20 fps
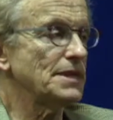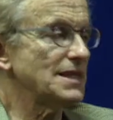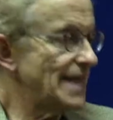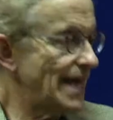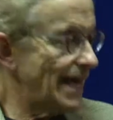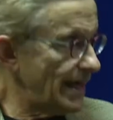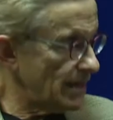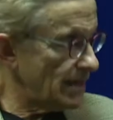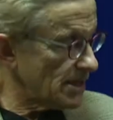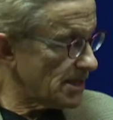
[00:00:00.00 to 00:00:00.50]

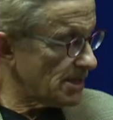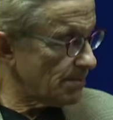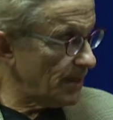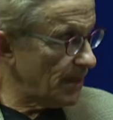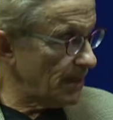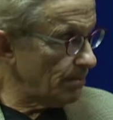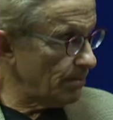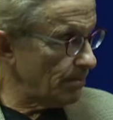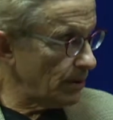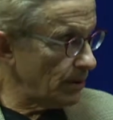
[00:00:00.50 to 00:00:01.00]
potatoes
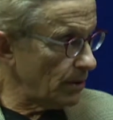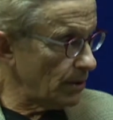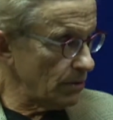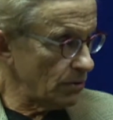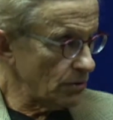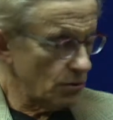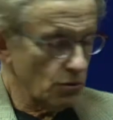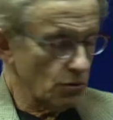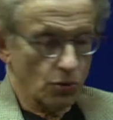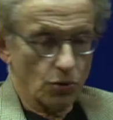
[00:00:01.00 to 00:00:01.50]

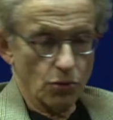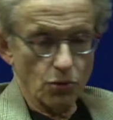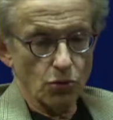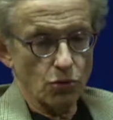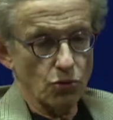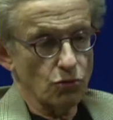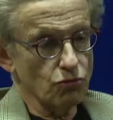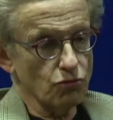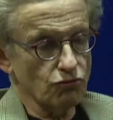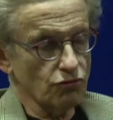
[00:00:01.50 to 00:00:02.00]
people or
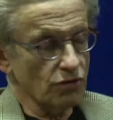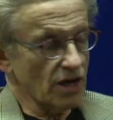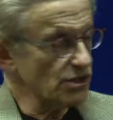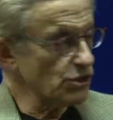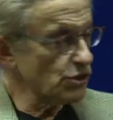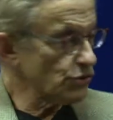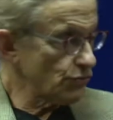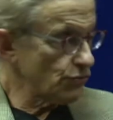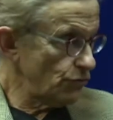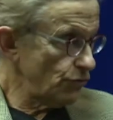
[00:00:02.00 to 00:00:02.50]
who
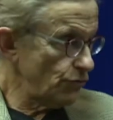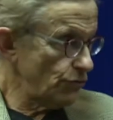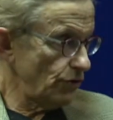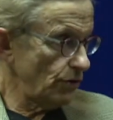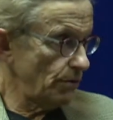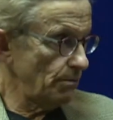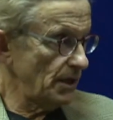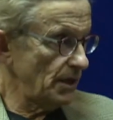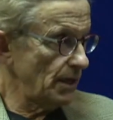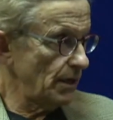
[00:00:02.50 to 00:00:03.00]
rush through
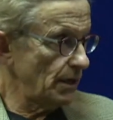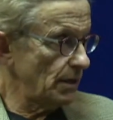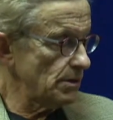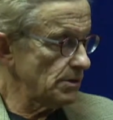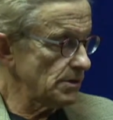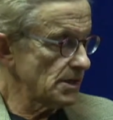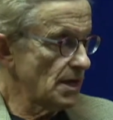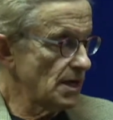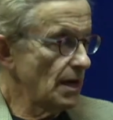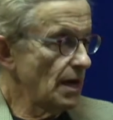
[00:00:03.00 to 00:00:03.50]
their
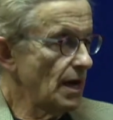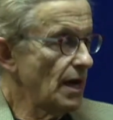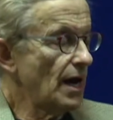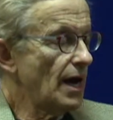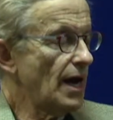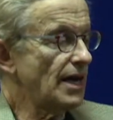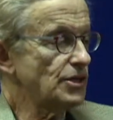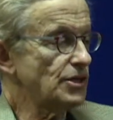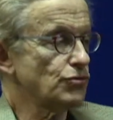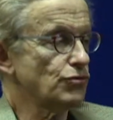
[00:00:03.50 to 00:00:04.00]
meals,
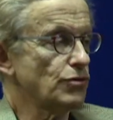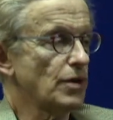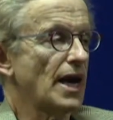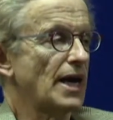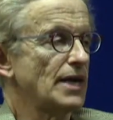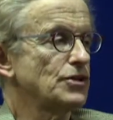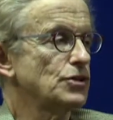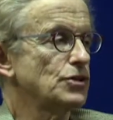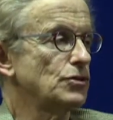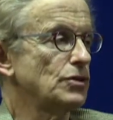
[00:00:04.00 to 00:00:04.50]
I
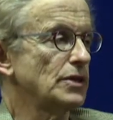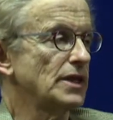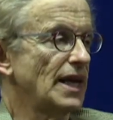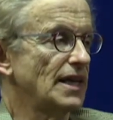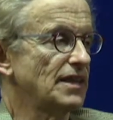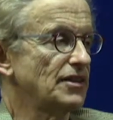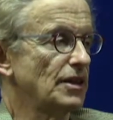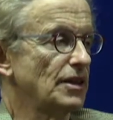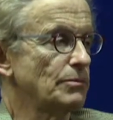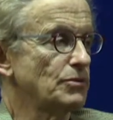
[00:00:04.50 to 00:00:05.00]
try to
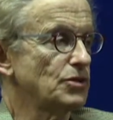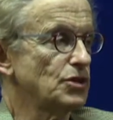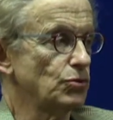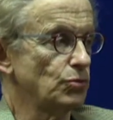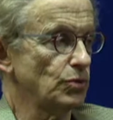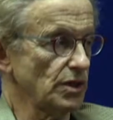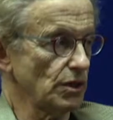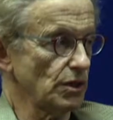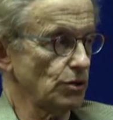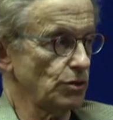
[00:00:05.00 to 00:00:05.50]
get them
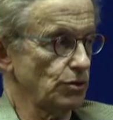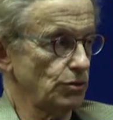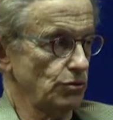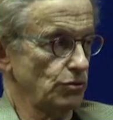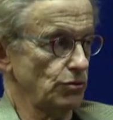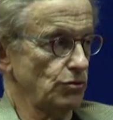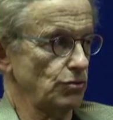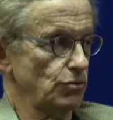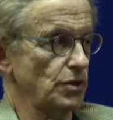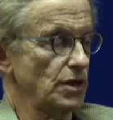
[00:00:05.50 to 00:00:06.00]
to
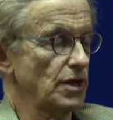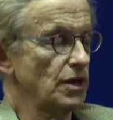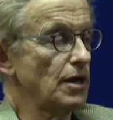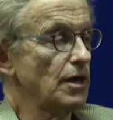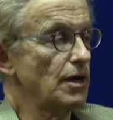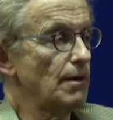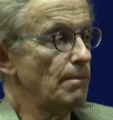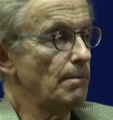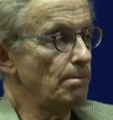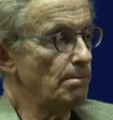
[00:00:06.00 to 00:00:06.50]
include
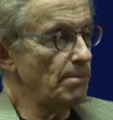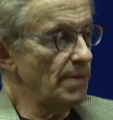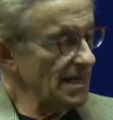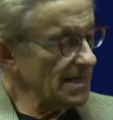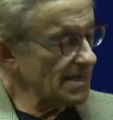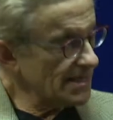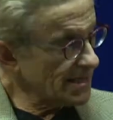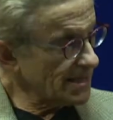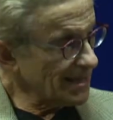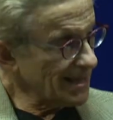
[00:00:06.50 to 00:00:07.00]

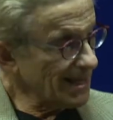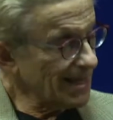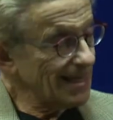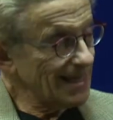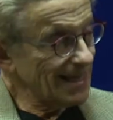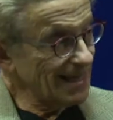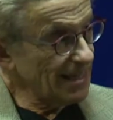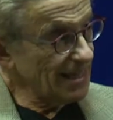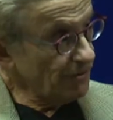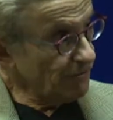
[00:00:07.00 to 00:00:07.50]
basic
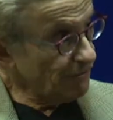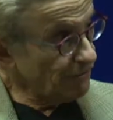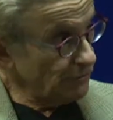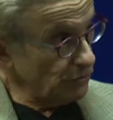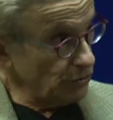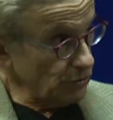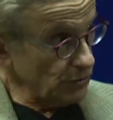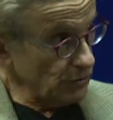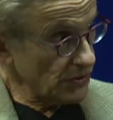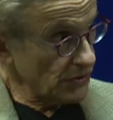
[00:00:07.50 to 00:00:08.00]
key
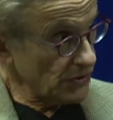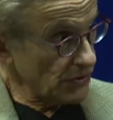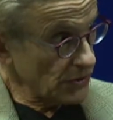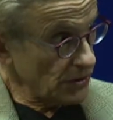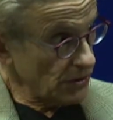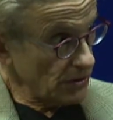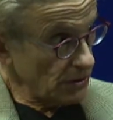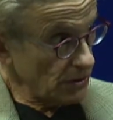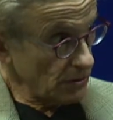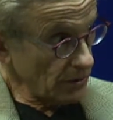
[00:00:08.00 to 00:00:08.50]
foods,
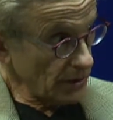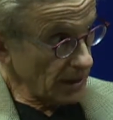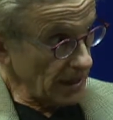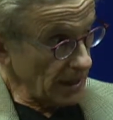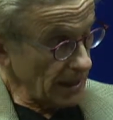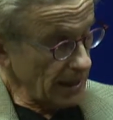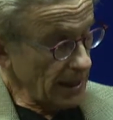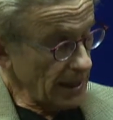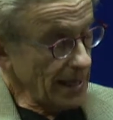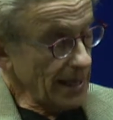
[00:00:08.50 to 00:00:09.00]

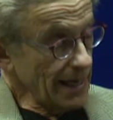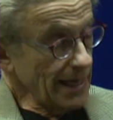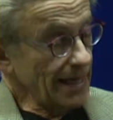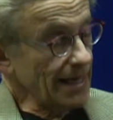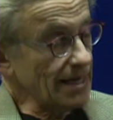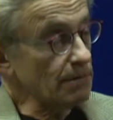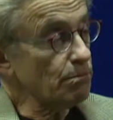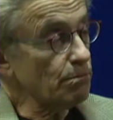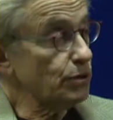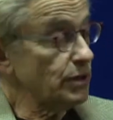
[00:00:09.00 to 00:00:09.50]
okay?
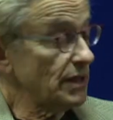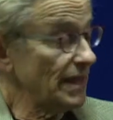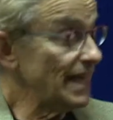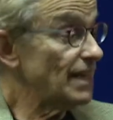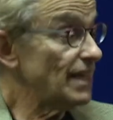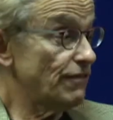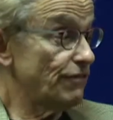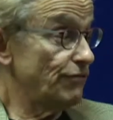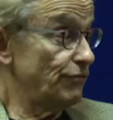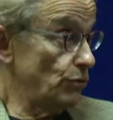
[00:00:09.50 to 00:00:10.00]
And
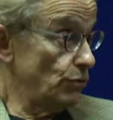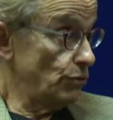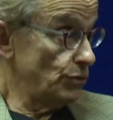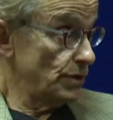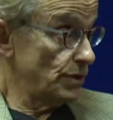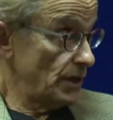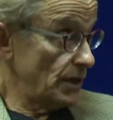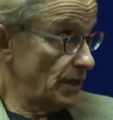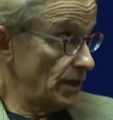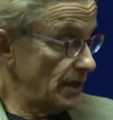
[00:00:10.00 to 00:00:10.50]
plant
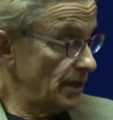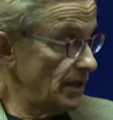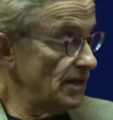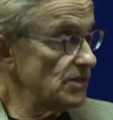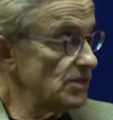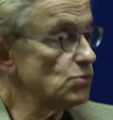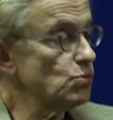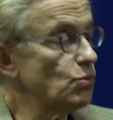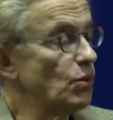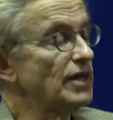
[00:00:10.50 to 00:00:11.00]
food
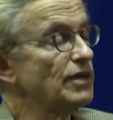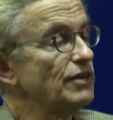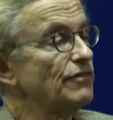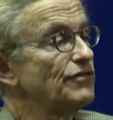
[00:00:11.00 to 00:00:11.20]
is one